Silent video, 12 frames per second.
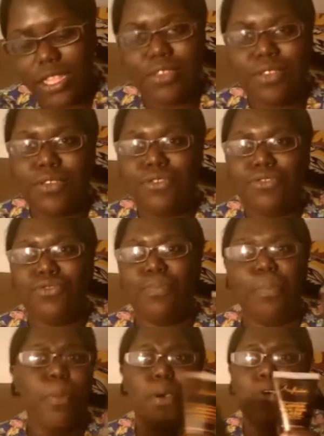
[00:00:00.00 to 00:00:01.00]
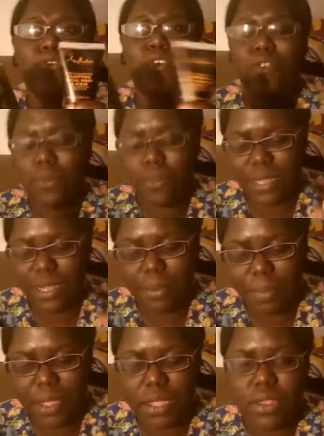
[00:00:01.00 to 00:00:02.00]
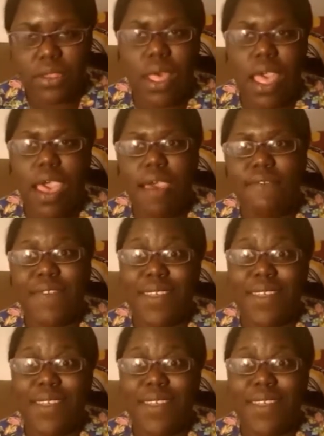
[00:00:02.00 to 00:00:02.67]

just use both of them. It depends on how I